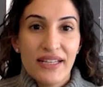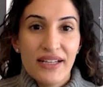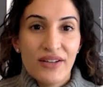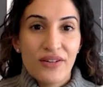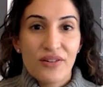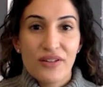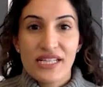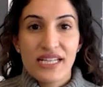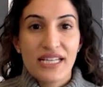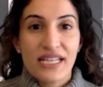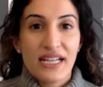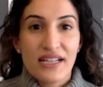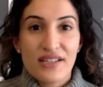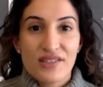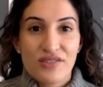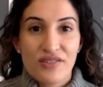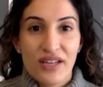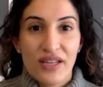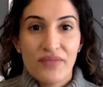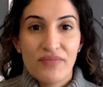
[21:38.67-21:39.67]
or take an
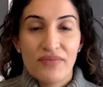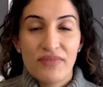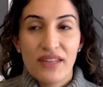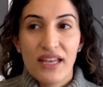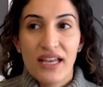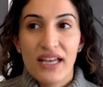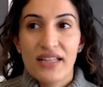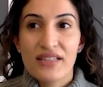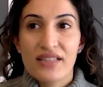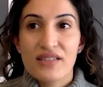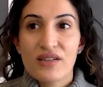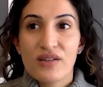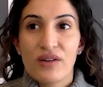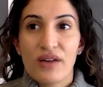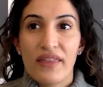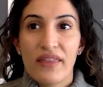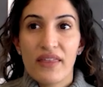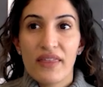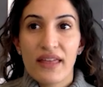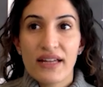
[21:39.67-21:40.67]
x-ray. And so
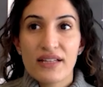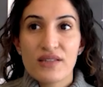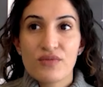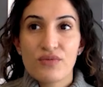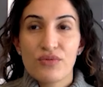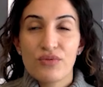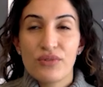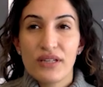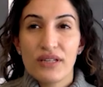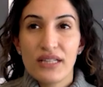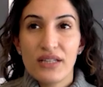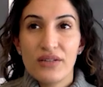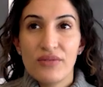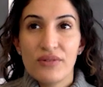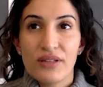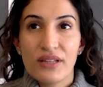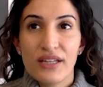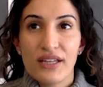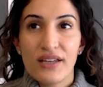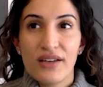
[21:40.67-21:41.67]
I think that's really,
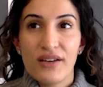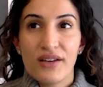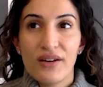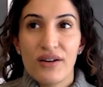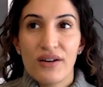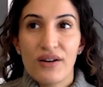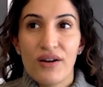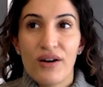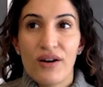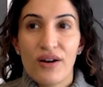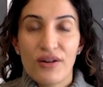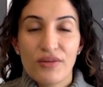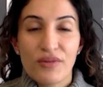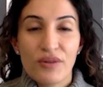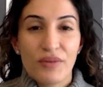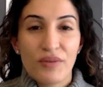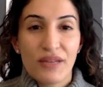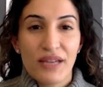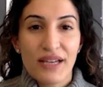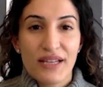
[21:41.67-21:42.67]
really a
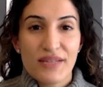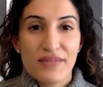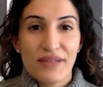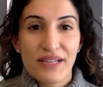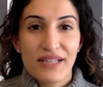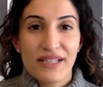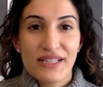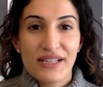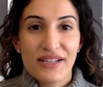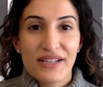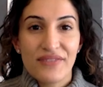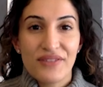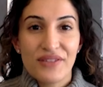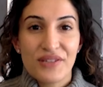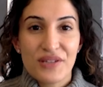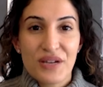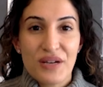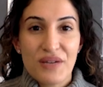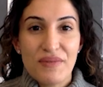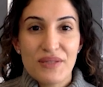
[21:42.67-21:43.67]
heartwarming aspect of the
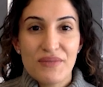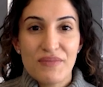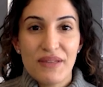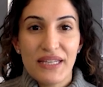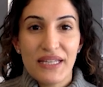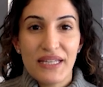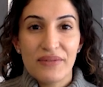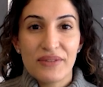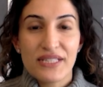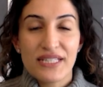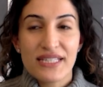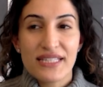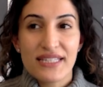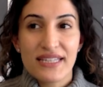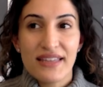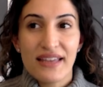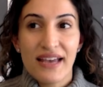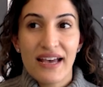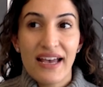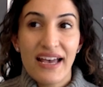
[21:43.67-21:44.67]
job, is being able to
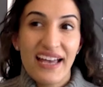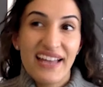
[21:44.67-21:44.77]
see that.